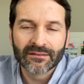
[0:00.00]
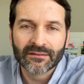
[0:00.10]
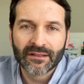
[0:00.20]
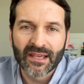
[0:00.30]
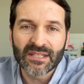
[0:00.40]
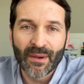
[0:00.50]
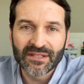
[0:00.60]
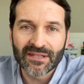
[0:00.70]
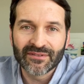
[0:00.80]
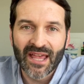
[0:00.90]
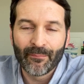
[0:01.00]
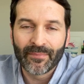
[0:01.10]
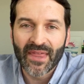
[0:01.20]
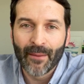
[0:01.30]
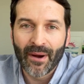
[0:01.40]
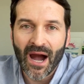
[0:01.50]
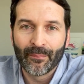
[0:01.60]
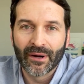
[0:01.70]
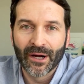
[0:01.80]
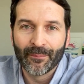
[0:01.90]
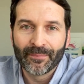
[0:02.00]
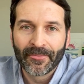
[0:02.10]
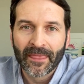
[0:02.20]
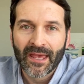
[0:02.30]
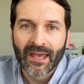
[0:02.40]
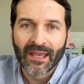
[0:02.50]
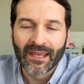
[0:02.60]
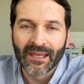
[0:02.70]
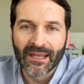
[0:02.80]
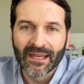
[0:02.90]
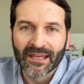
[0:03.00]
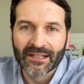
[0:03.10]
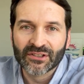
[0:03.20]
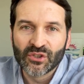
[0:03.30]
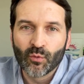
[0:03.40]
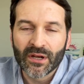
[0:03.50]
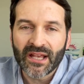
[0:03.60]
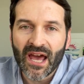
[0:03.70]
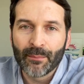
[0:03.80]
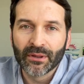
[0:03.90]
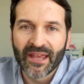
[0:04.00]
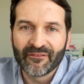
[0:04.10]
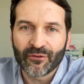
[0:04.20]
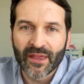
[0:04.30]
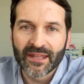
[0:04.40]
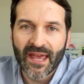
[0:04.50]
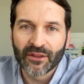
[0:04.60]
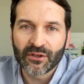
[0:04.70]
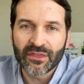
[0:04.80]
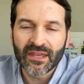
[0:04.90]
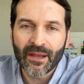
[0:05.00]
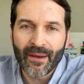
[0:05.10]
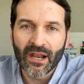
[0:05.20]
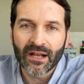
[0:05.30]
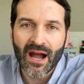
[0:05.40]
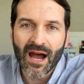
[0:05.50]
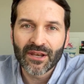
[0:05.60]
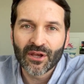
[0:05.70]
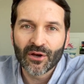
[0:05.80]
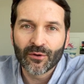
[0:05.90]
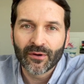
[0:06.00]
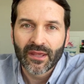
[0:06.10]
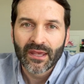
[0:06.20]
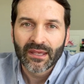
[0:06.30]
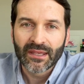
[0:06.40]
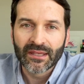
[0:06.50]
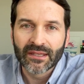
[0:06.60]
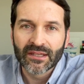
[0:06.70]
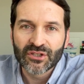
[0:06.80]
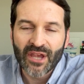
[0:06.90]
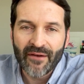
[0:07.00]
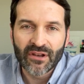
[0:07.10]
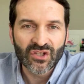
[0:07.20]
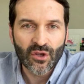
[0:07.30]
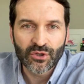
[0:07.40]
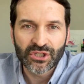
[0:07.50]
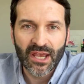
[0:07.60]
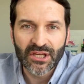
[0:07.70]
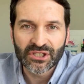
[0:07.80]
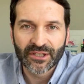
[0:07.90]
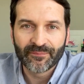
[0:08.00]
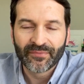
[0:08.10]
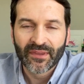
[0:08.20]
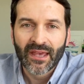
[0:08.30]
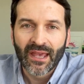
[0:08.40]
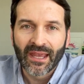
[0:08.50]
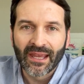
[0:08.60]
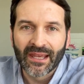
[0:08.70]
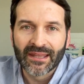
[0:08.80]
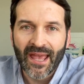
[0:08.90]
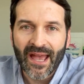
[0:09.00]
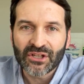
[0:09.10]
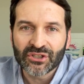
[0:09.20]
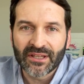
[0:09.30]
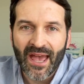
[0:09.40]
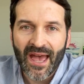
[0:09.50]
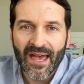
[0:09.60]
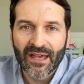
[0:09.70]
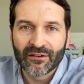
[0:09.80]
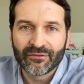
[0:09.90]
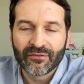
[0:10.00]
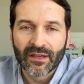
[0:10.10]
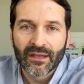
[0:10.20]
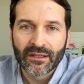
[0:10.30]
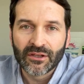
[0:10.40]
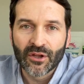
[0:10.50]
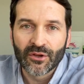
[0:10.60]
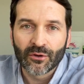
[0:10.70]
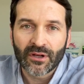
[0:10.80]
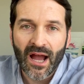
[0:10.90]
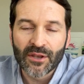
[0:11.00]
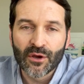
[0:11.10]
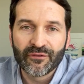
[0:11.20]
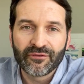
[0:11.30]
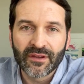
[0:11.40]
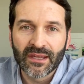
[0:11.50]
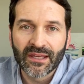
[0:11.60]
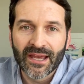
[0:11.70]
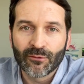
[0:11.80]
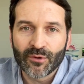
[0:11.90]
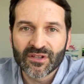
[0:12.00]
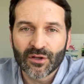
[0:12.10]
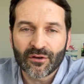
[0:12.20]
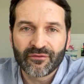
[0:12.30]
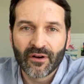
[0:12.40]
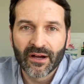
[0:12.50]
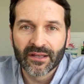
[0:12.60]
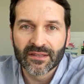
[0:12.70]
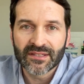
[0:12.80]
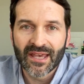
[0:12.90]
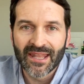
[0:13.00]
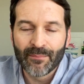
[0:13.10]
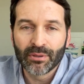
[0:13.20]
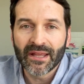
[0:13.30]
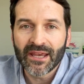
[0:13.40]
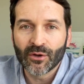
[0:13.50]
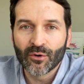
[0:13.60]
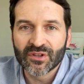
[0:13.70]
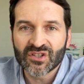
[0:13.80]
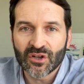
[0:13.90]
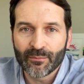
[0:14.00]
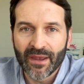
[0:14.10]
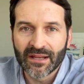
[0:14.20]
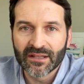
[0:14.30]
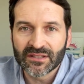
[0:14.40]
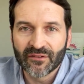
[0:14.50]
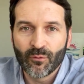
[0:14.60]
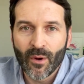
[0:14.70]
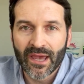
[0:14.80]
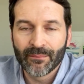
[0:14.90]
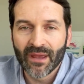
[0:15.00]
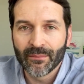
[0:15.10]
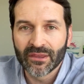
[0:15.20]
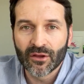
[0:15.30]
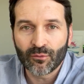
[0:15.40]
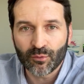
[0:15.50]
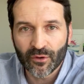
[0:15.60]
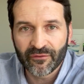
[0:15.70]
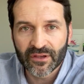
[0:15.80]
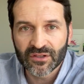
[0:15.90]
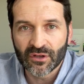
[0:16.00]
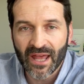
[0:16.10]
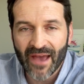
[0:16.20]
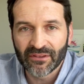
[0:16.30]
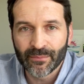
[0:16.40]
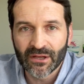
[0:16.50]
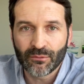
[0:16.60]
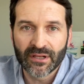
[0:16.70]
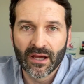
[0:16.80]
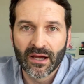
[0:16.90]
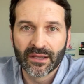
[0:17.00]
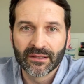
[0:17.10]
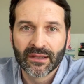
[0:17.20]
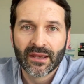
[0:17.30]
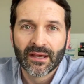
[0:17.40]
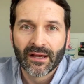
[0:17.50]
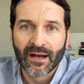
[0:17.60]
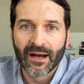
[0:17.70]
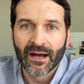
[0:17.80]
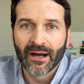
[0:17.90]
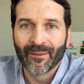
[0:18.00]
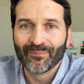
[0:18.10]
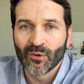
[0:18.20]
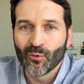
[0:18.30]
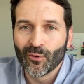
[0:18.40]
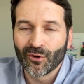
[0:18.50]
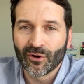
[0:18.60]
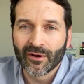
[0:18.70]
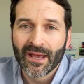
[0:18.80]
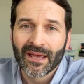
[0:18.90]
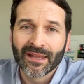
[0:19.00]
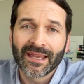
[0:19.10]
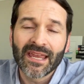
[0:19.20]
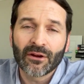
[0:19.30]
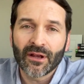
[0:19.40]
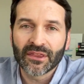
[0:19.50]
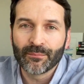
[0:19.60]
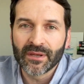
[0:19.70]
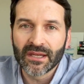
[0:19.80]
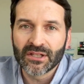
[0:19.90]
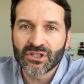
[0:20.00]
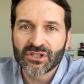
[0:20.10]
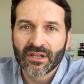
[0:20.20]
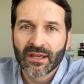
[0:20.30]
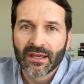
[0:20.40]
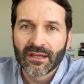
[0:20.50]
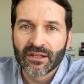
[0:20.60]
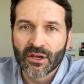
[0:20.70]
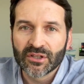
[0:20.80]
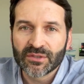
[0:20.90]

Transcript: expenses that pop up, and you want to kind of plan for that. Now, the good thing about a condo is you have an association, and they actually have your condo fee and reserve funds, and they plan on certain maintenance of when maybe the roof is have to be redone, or like here at the beach, it's